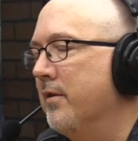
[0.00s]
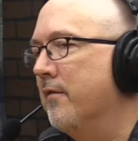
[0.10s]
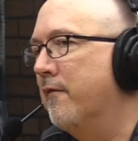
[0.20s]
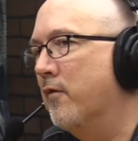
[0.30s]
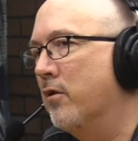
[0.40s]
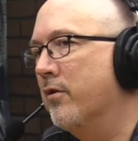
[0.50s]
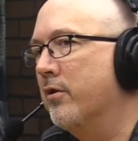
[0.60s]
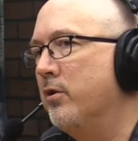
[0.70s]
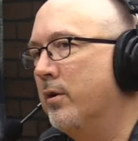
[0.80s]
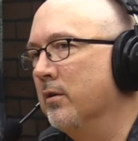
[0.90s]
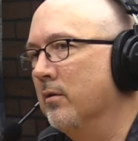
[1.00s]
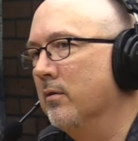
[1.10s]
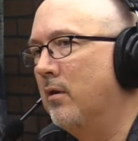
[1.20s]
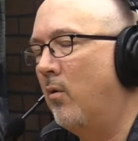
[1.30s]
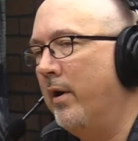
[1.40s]
And the further you can
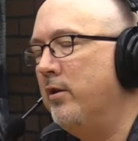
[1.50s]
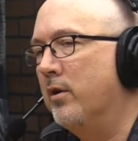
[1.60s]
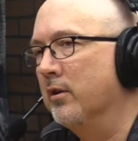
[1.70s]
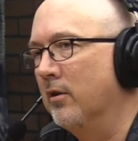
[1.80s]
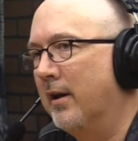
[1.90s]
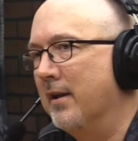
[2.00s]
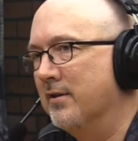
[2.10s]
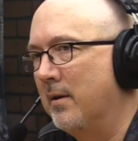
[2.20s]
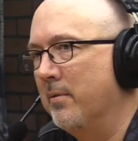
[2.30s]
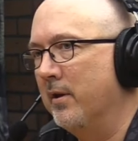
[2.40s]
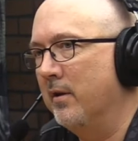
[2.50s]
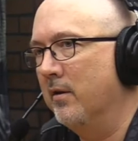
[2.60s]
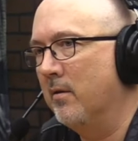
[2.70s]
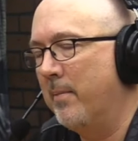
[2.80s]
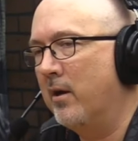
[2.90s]
away you can look at
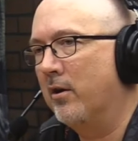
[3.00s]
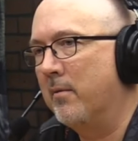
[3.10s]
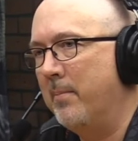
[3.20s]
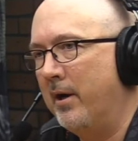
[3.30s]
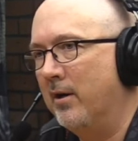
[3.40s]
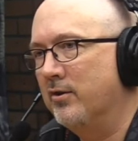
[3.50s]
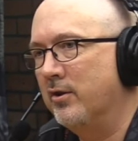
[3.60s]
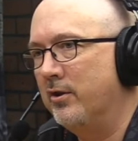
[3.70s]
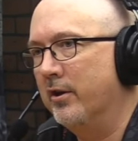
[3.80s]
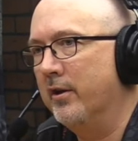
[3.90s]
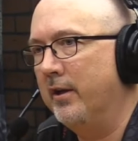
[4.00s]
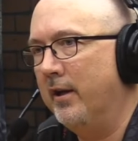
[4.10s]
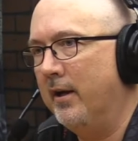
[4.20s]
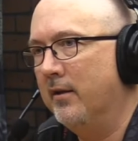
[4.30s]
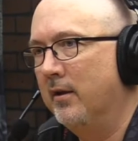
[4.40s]
something, the better comparison you're going to
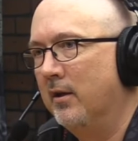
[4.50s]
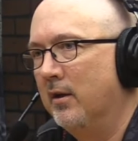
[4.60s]
get.